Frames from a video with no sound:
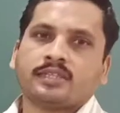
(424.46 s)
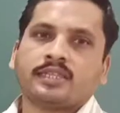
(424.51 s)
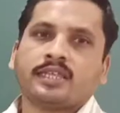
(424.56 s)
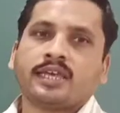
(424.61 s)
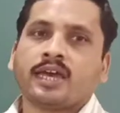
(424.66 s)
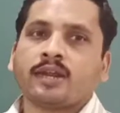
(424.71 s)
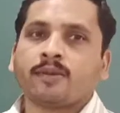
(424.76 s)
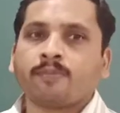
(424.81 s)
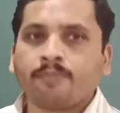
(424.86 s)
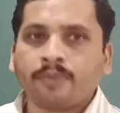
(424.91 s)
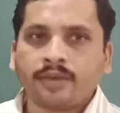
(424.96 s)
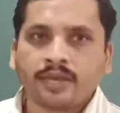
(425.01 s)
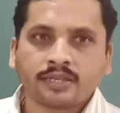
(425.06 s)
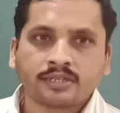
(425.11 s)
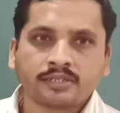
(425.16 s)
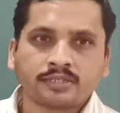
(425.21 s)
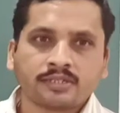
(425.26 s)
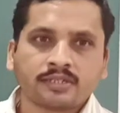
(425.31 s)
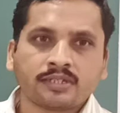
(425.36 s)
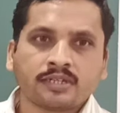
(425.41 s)
they are
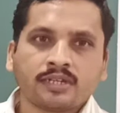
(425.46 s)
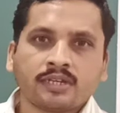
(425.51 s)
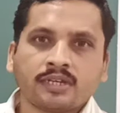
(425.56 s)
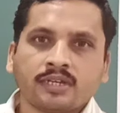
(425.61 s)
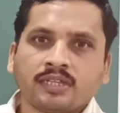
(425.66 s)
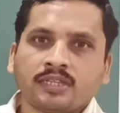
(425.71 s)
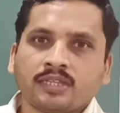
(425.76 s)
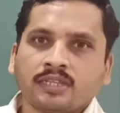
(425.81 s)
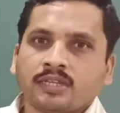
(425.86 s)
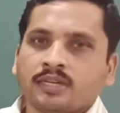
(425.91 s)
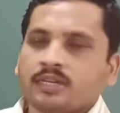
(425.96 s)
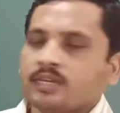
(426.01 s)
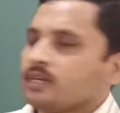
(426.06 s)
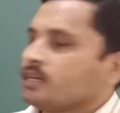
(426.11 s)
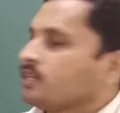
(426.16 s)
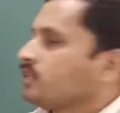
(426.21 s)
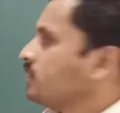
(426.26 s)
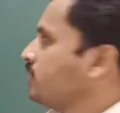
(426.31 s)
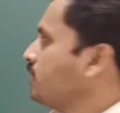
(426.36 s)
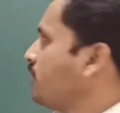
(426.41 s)
fixed,
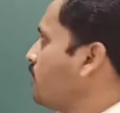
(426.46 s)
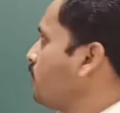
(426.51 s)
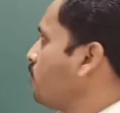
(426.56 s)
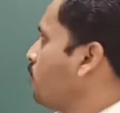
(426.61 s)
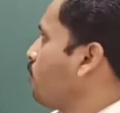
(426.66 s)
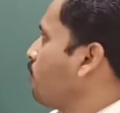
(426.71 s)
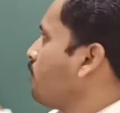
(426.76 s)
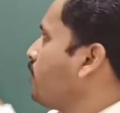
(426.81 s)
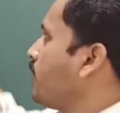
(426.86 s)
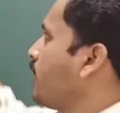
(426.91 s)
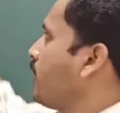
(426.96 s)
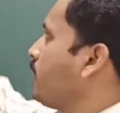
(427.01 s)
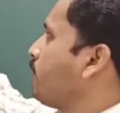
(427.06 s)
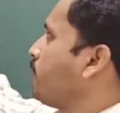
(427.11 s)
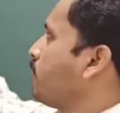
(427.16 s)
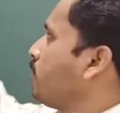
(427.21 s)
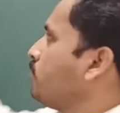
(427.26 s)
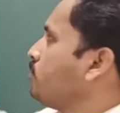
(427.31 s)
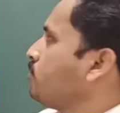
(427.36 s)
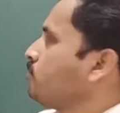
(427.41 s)
they won't able
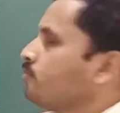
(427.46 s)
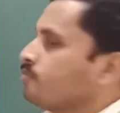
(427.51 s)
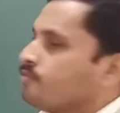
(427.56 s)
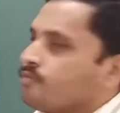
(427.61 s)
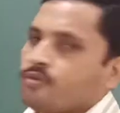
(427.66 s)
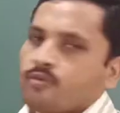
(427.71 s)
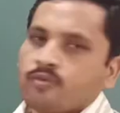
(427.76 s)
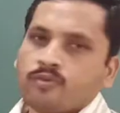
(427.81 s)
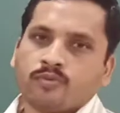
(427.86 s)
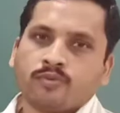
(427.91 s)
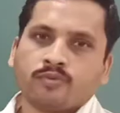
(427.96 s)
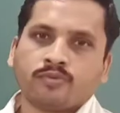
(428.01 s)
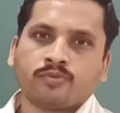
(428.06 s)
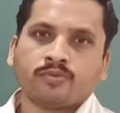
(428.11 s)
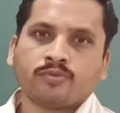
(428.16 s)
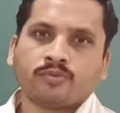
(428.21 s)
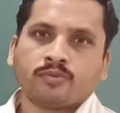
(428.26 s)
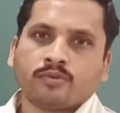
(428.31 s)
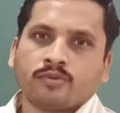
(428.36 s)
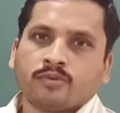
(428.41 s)
to move,
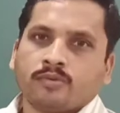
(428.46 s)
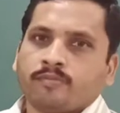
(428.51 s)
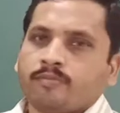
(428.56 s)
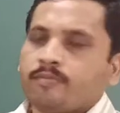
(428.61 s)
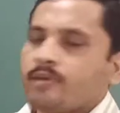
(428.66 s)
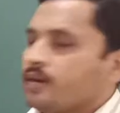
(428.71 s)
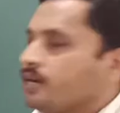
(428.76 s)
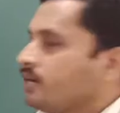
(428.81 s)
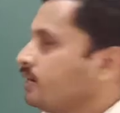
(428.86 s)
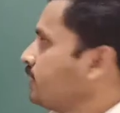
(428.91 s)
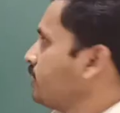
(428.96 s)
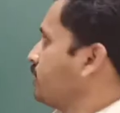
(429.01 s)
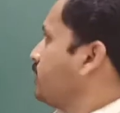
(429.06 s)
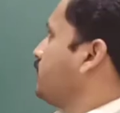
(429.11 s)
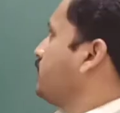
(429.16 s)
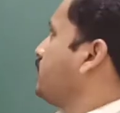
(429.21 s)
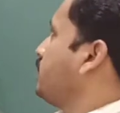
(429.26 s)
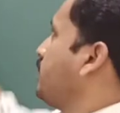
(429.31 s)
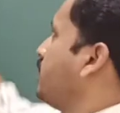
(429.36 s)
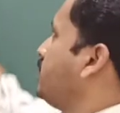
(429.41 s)

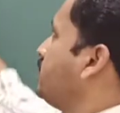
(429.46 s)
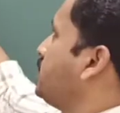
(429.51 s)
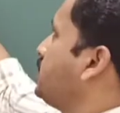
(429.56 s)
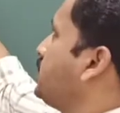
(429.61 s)
but this